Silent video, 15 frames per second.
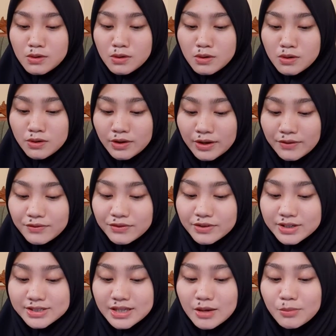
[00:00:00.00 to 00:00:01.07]
Okay, for
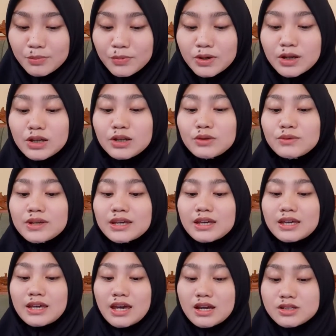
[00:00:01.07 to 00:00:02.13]
example, we
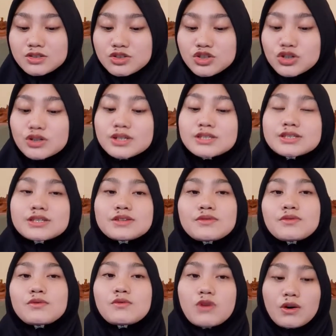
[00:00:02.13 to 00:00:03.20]
can choose
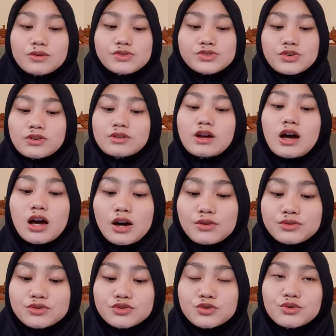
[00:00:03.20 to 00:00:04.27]
vowel sound,
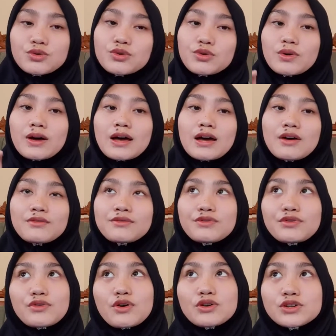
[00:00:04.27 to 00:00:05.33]
how to
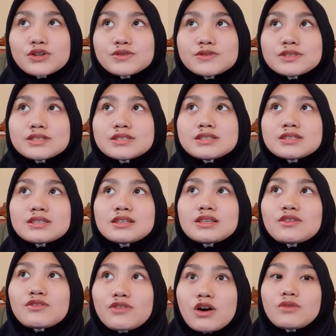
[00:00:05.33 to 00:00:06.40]
pronounce the
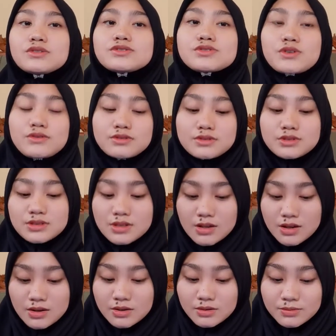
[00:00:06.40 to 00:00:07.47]
vowel sounds.
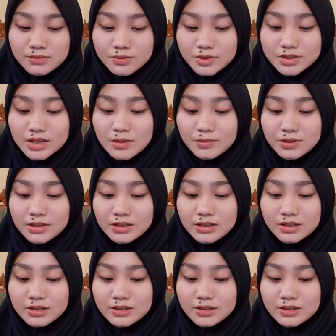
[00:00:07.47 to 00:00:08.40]
For example,